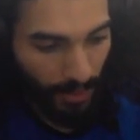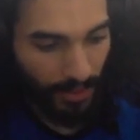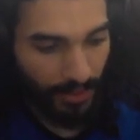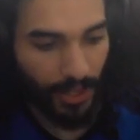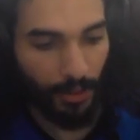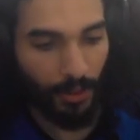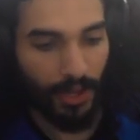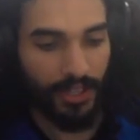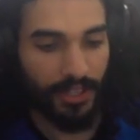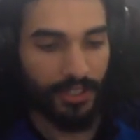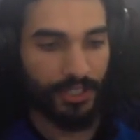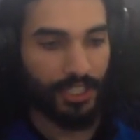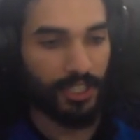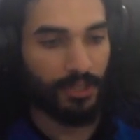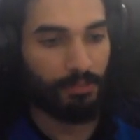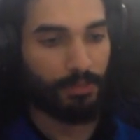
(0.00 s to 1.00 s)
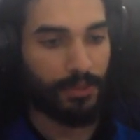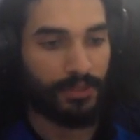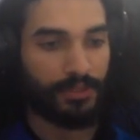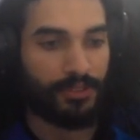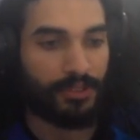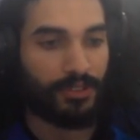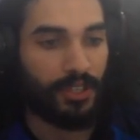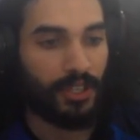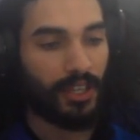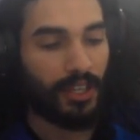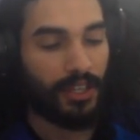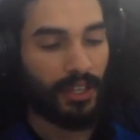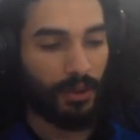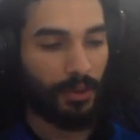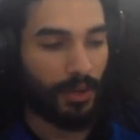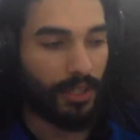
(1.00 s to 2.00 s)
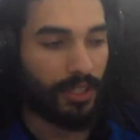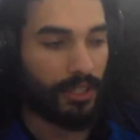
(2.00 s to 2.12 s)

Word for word: They want their shit. They want